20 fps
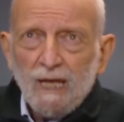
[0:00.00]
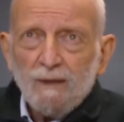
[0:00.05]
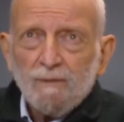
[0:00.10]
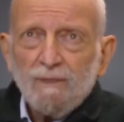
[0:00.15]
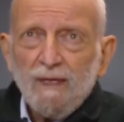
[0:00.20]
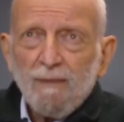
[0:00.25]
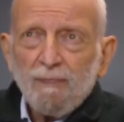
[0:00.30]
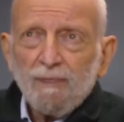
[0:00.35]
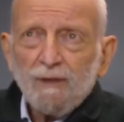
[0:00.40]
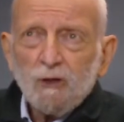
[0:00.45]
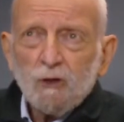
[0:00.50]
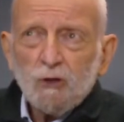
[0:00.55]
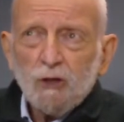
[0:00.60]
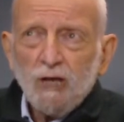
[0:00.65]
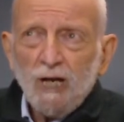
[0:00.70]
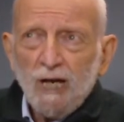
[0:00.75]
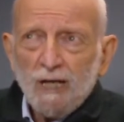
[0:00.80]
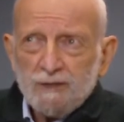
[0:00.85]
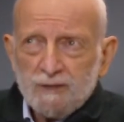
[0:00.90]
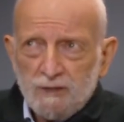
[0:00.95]
that the good
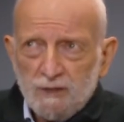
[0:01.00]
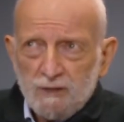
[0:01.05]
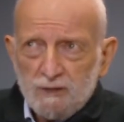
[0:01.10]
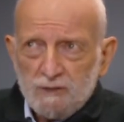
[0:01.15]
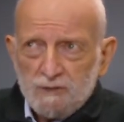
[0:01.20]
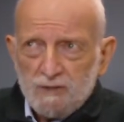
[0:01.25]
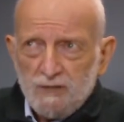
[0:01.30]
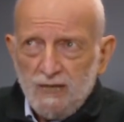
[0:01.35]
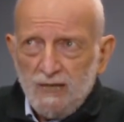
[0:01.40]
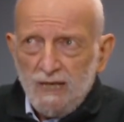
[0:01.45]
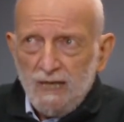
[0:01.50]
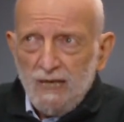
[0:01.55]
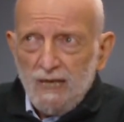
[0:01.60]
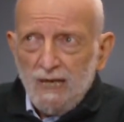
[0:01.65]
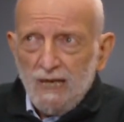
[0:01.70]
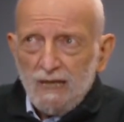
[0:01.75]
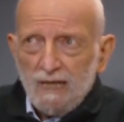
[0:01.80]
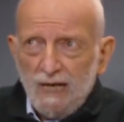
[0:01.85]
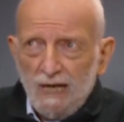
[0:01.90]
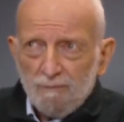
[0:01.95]
hunters
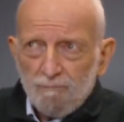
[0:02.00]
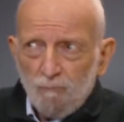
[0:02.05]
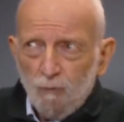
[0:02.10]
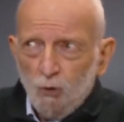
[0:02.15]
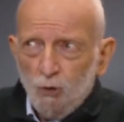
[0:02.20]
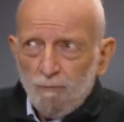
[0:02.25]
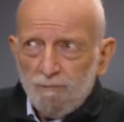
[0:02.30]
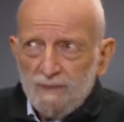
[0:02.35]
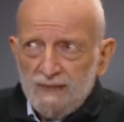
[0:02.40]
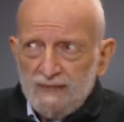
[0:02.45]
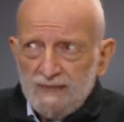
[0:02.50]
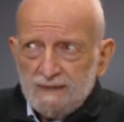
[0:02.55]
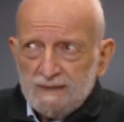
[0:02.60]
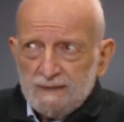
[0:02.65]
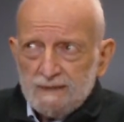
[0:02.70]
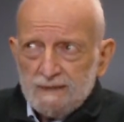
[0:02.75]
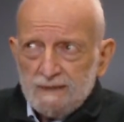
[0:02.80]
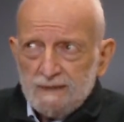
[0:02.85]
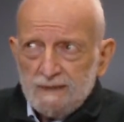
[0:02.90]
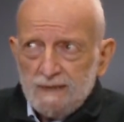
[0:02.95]
got more meat
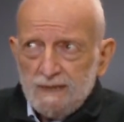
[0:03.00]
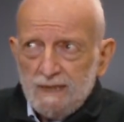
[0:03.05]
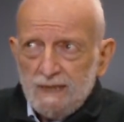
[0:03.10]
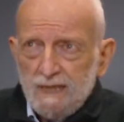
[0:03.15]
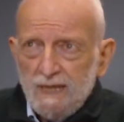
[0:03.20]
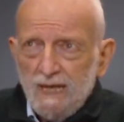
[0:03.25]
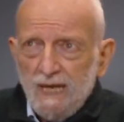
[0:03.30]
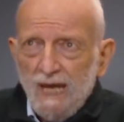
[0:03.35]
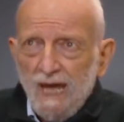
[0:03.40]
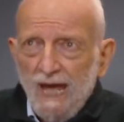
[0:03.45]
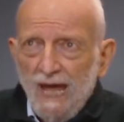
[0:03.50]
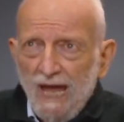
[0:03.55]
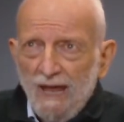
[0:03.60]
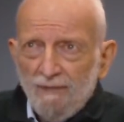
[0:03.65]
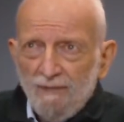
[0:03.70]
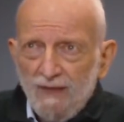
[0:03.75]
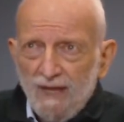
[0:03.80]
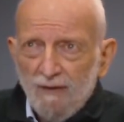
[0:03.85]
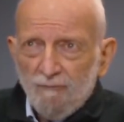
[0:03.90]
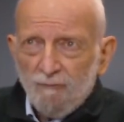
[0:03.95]
and
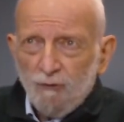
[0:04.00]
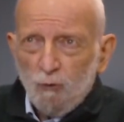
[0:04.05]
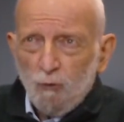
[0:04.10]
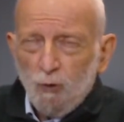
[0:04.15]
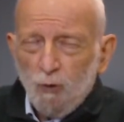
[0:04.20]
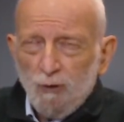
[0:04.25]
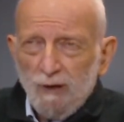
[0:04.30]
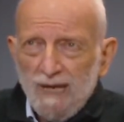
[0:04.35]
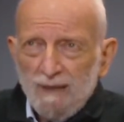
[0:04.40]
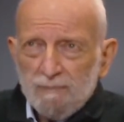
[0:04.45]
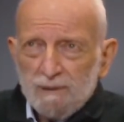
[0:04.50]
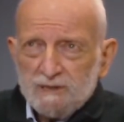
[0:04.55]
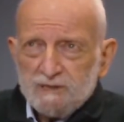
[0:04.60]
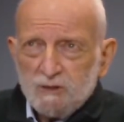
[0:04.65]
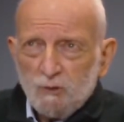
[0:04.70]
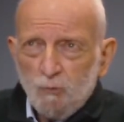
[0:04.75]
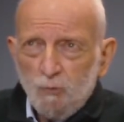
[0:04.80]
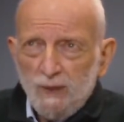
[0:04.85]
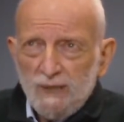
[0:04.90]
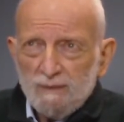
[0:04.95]
therefore were able to
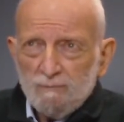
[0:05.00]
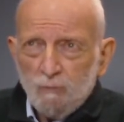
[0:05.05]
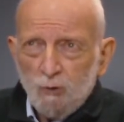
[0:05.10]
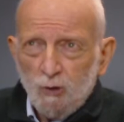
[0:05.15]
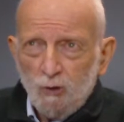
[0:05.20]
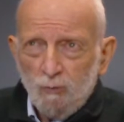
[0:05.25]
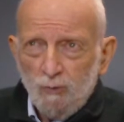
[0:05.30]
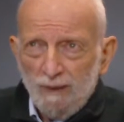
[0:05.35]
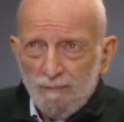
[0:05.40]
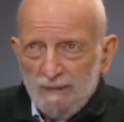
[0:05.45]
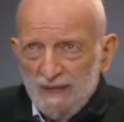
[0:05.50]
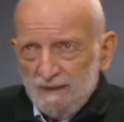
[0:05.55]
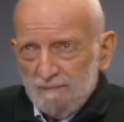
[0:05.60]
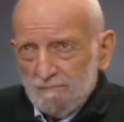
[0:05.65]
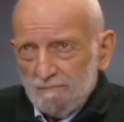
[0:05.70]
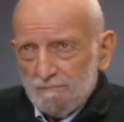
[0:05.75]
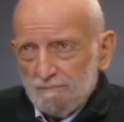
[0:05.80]
win more women.